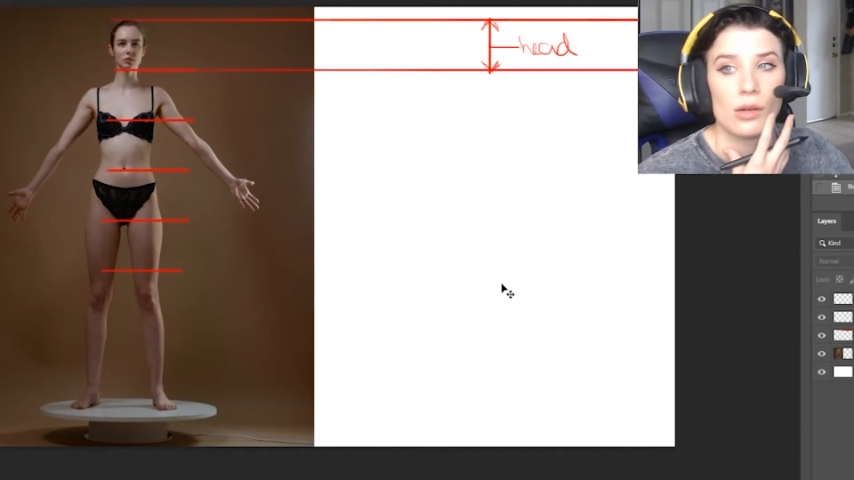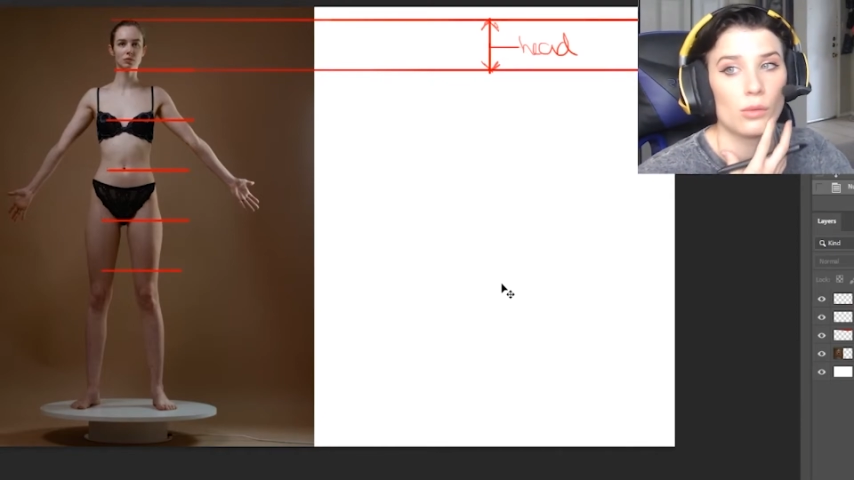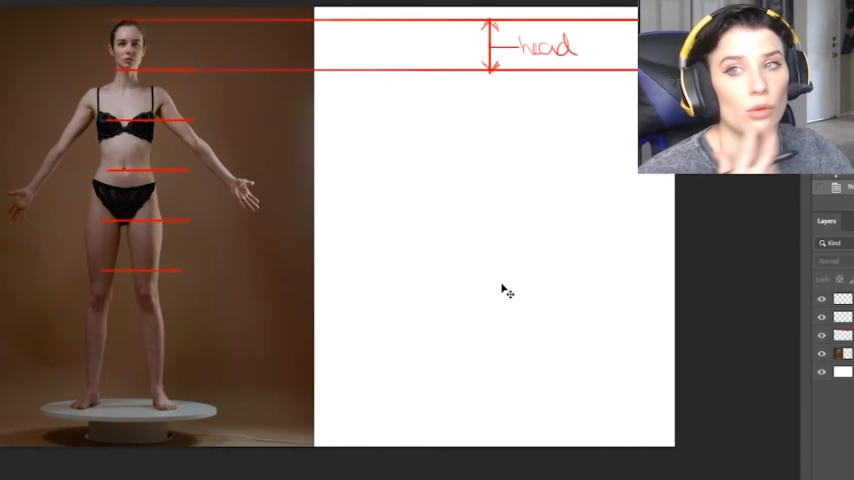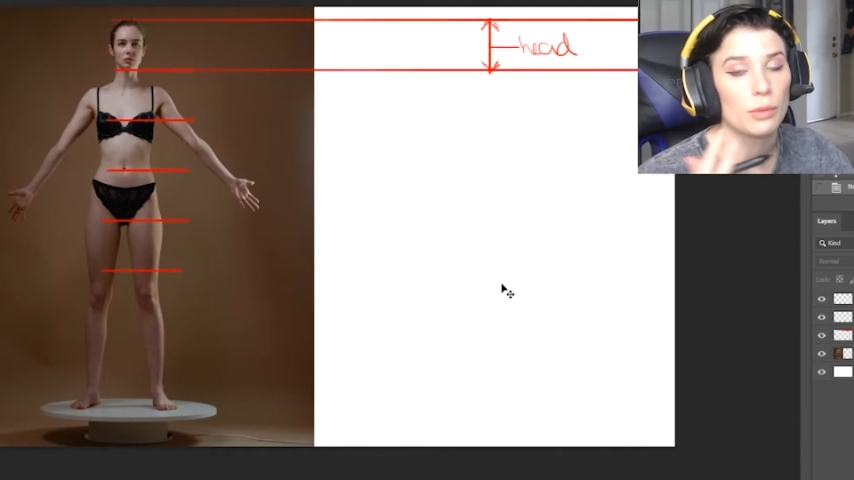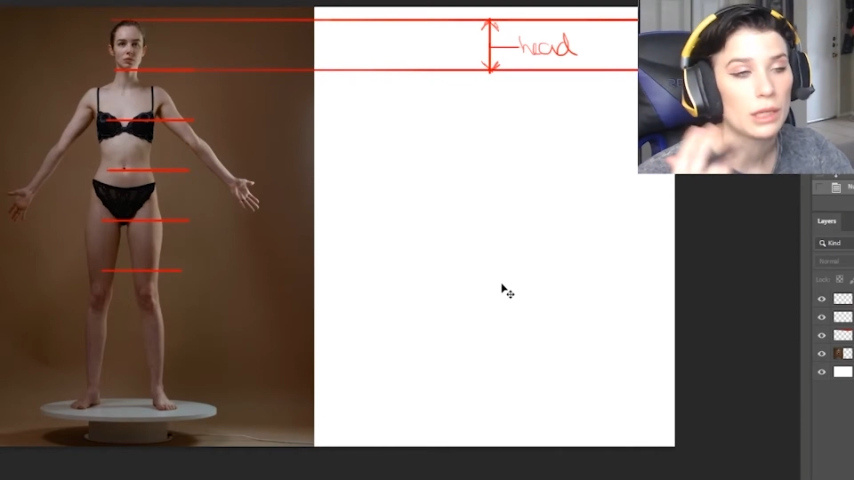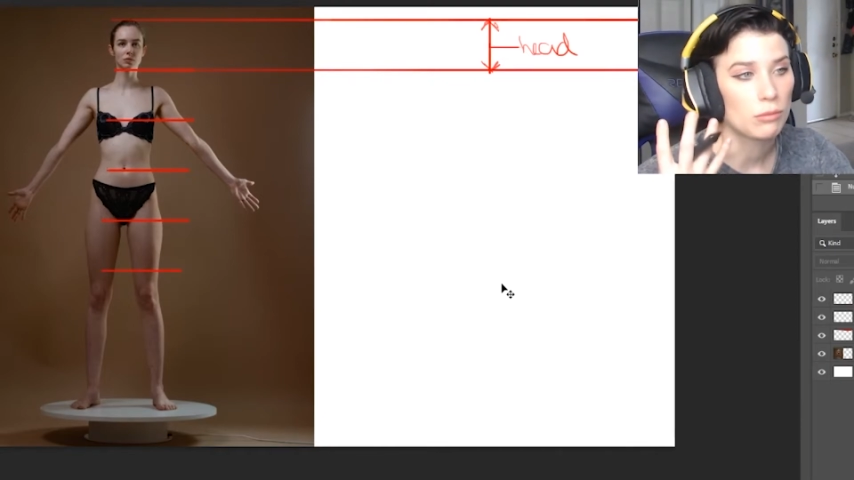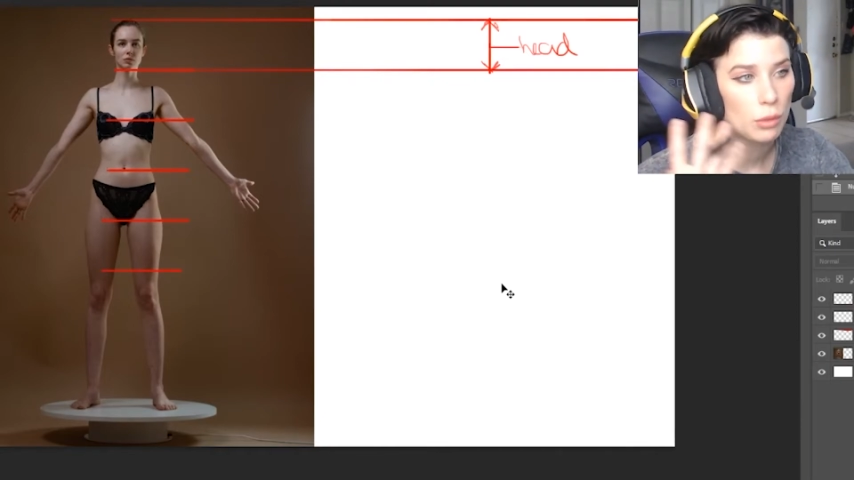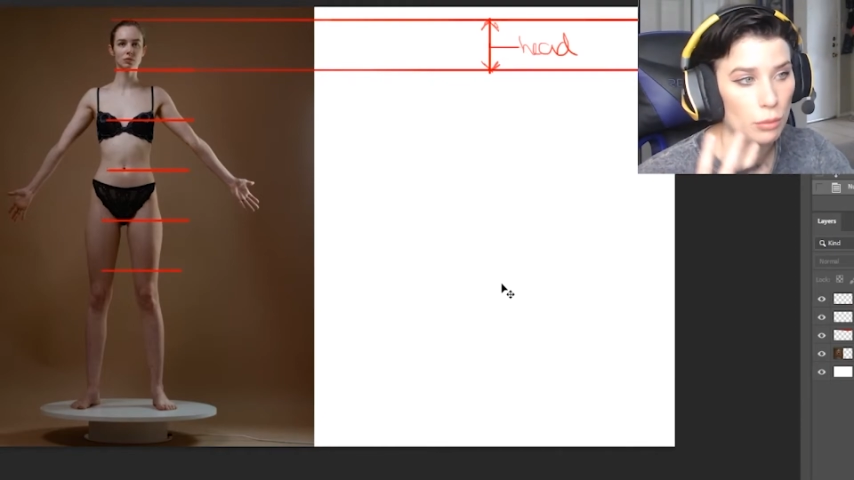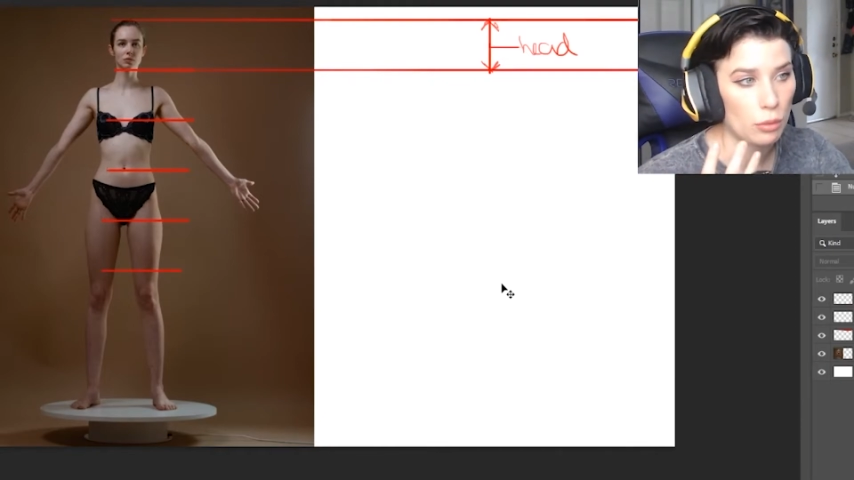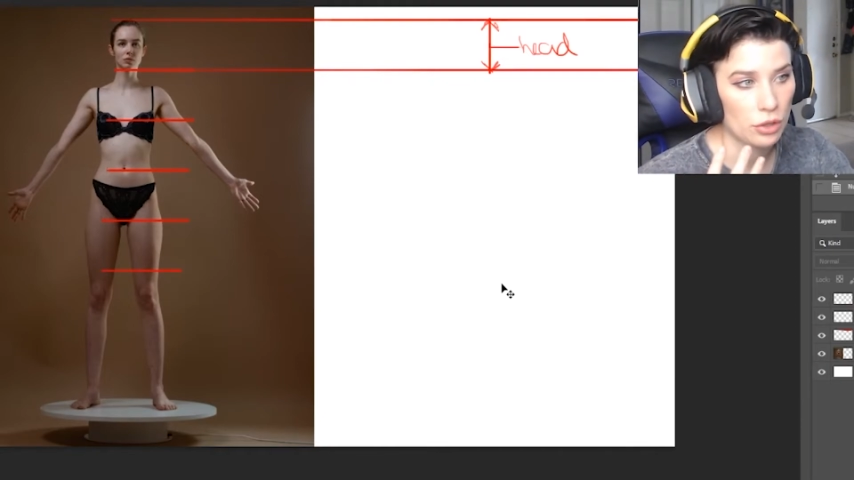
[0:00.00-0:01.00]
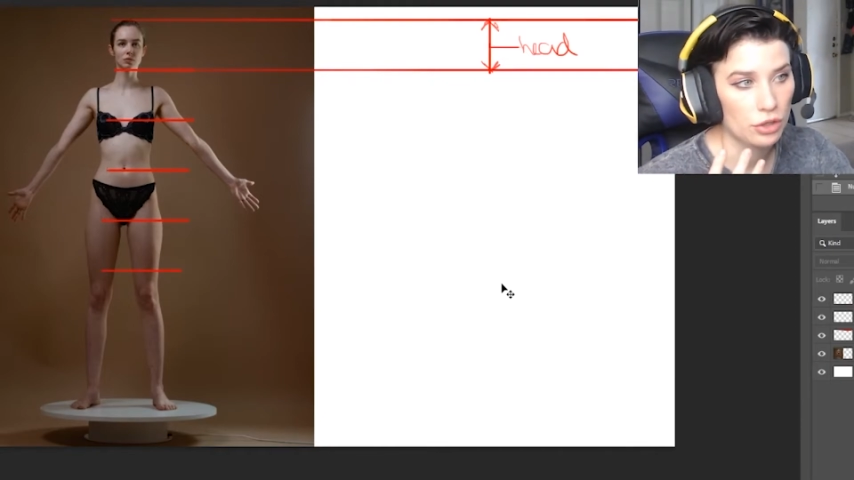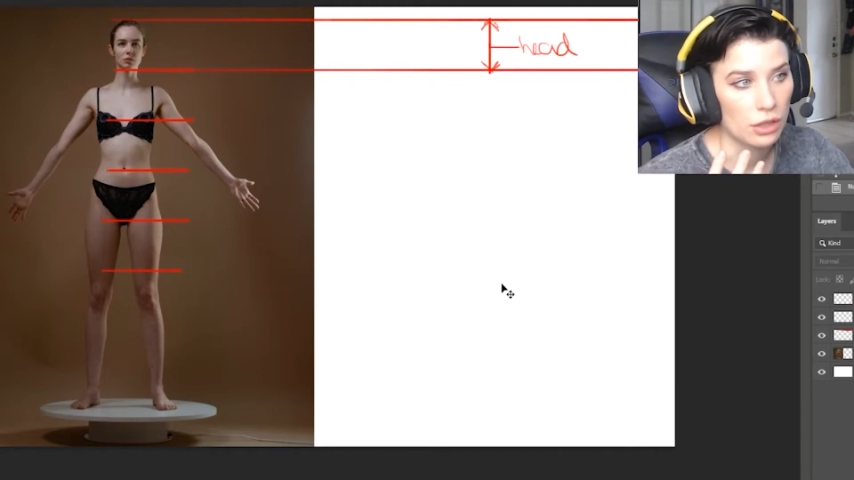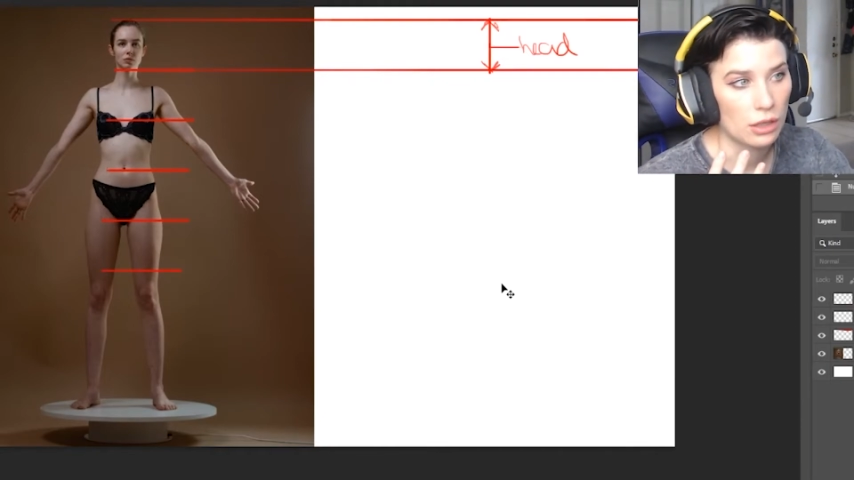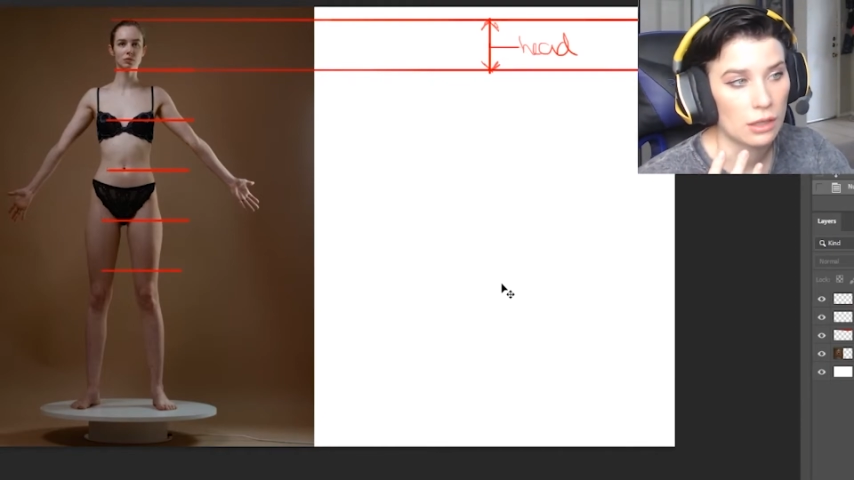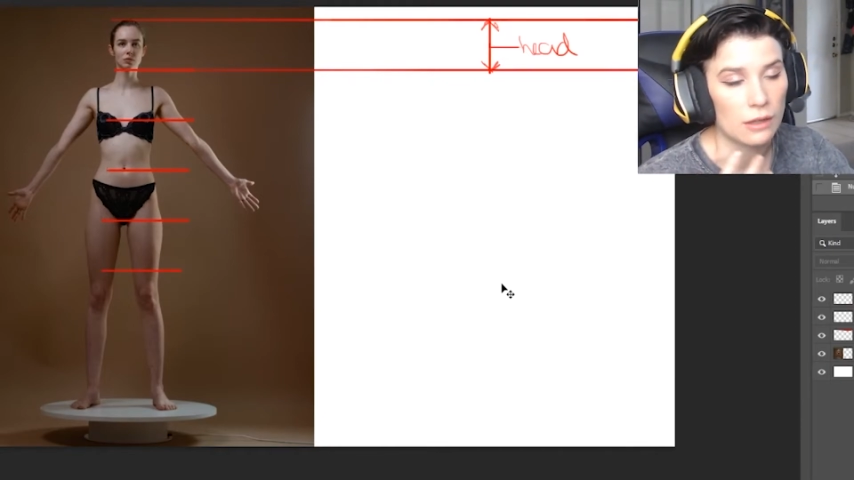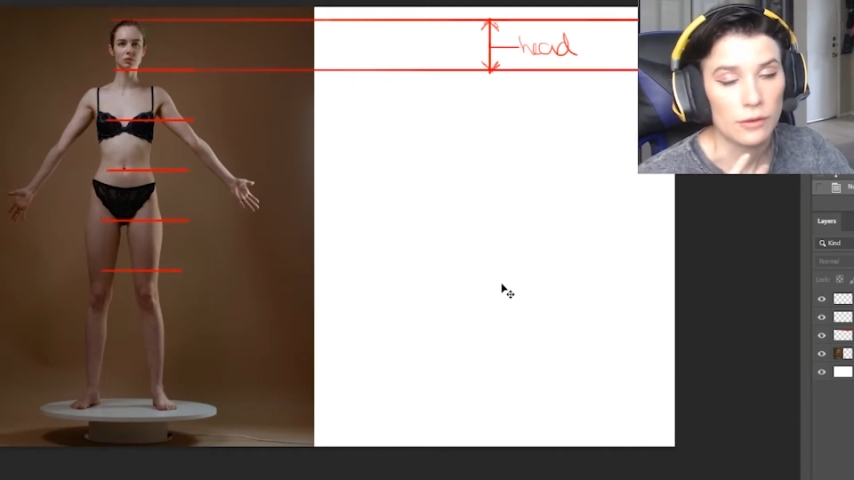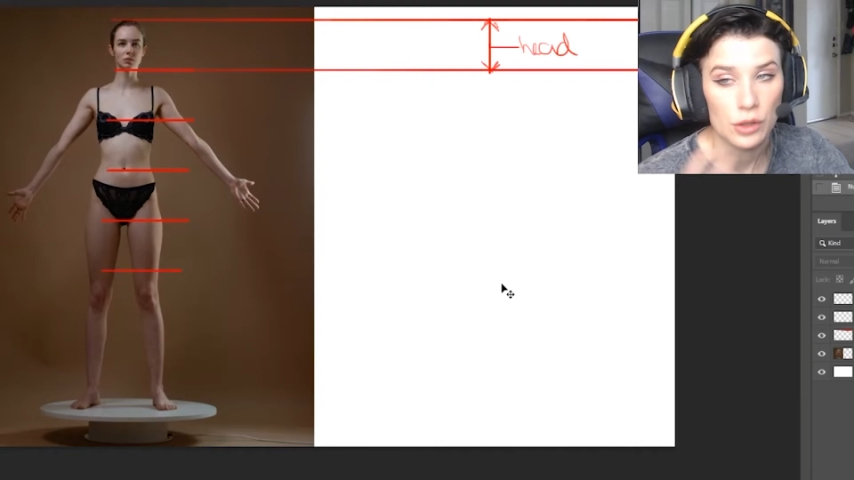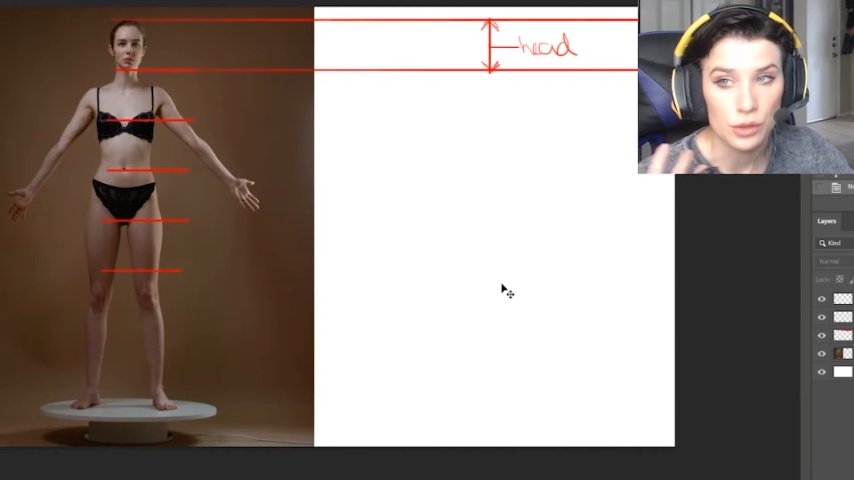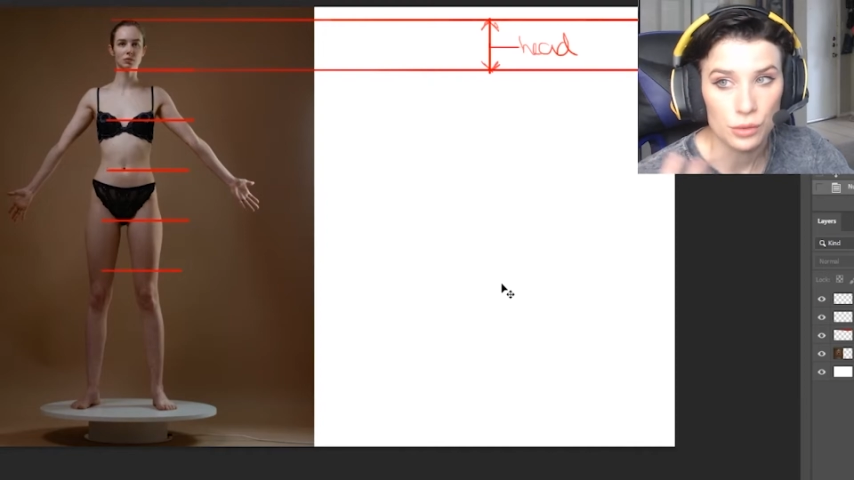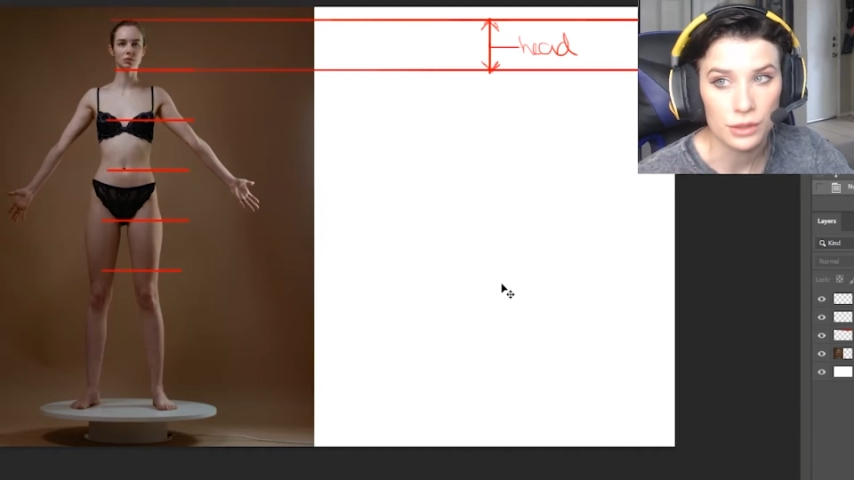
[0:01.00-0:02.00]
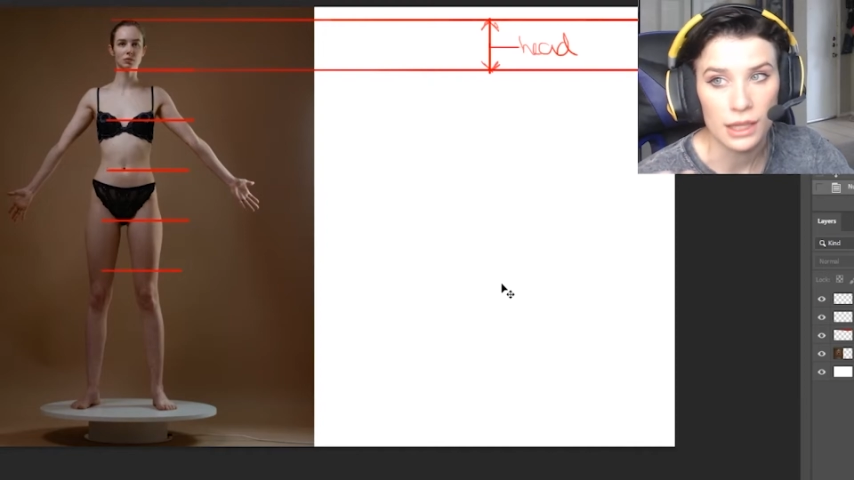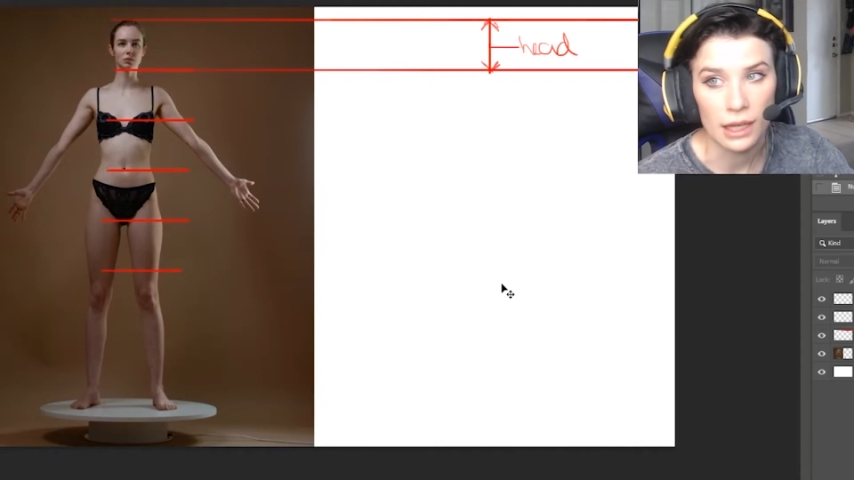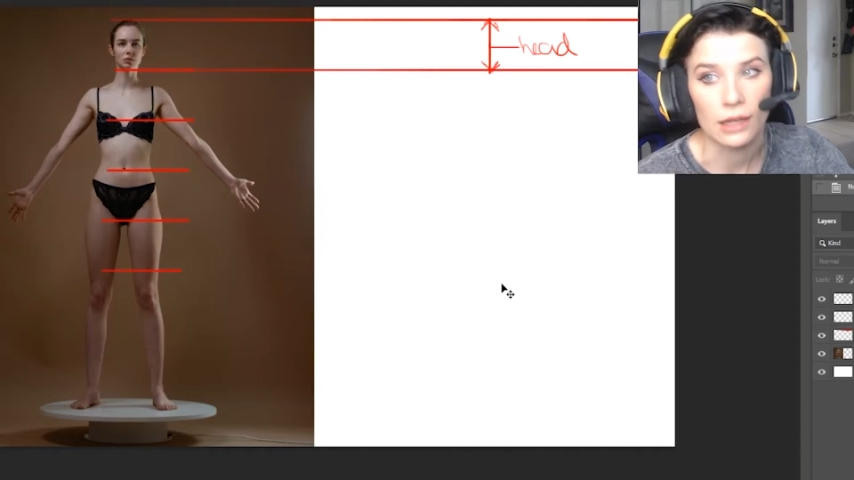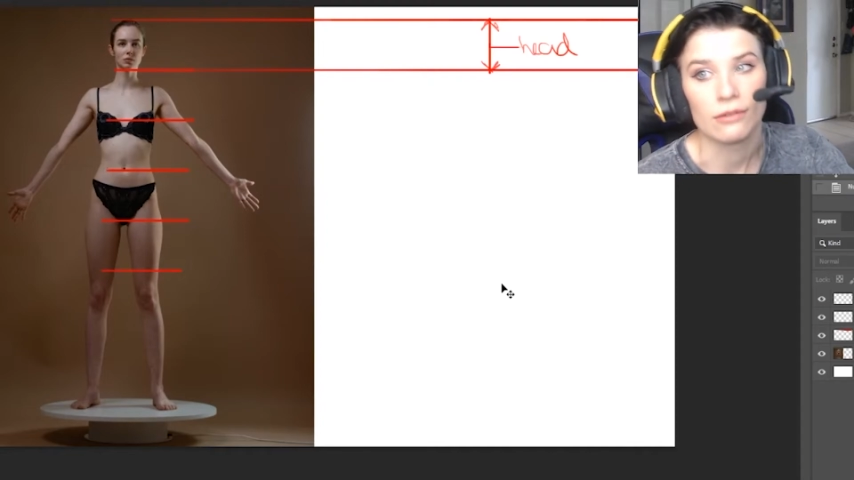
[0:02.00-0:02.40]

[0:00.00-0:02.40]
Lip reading: will be in proportion if you use the head